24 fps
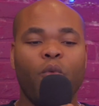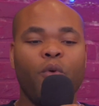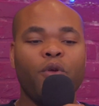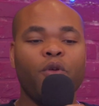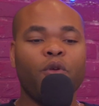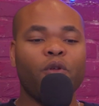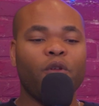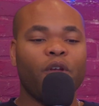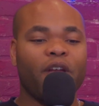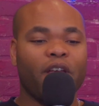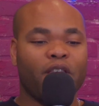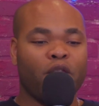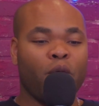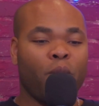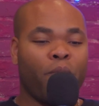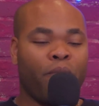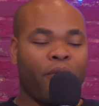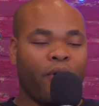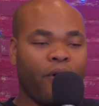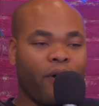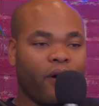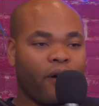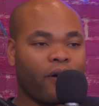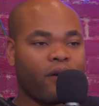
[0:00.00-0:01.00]
Well, when you look at the
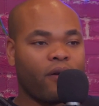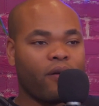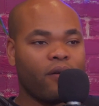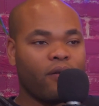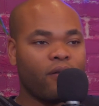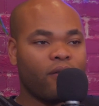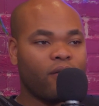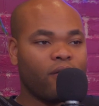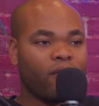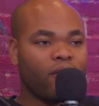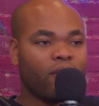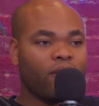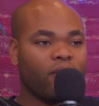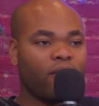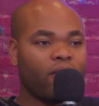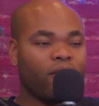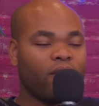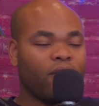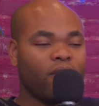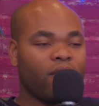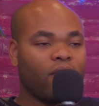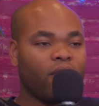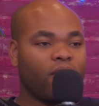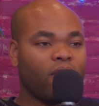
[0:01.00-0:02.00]
book,
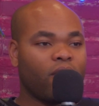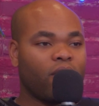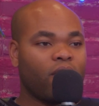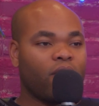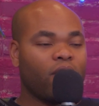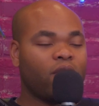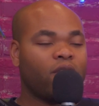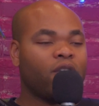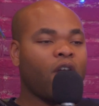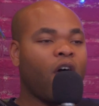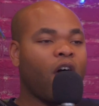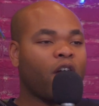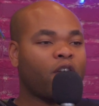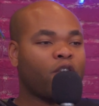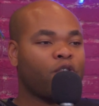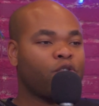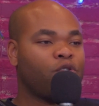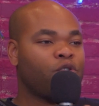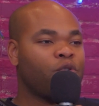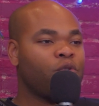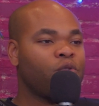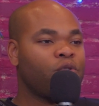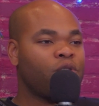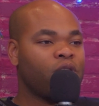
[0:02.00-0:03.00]
Dr.
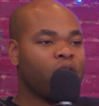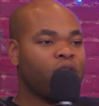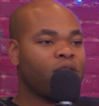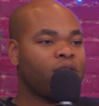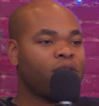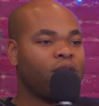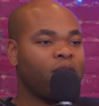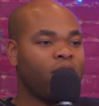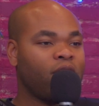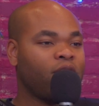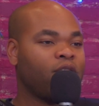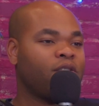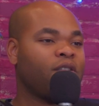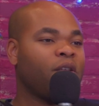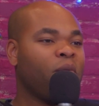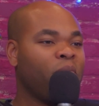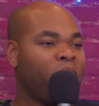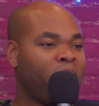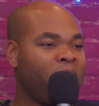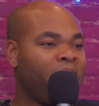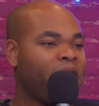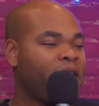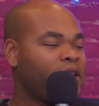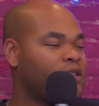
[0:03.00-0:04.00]
Seuss is the
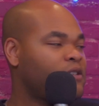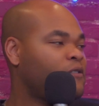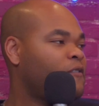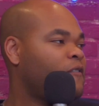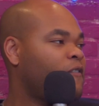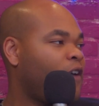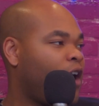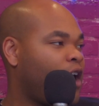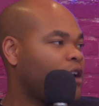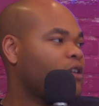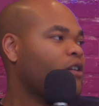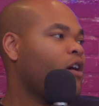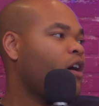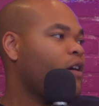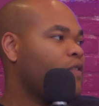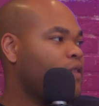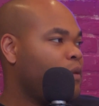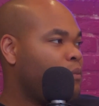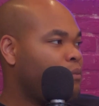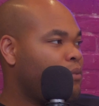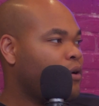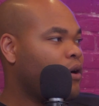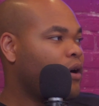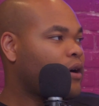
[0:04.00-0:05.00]
biggest font on
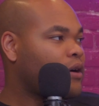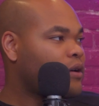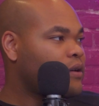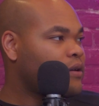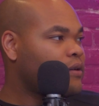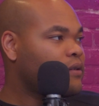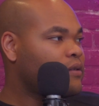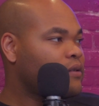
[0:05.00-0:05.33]
the book.